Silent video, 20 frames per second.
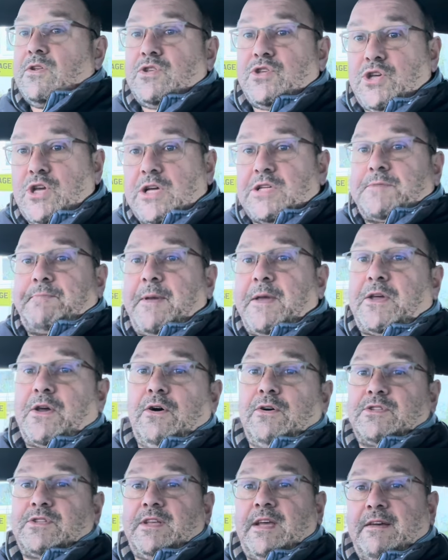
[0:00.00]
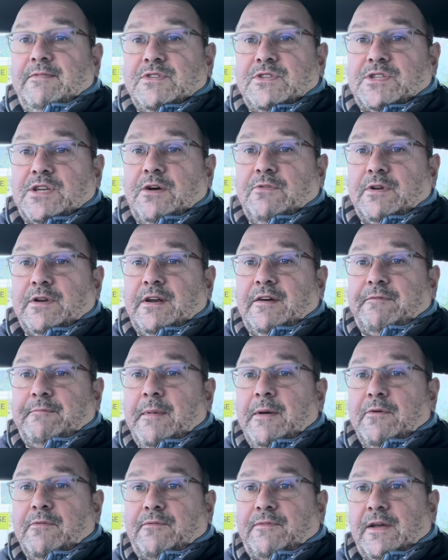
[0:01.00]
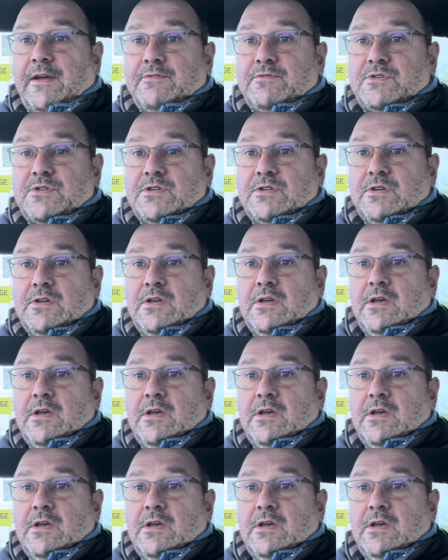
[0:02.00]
just because they haven't sold enough milk floats.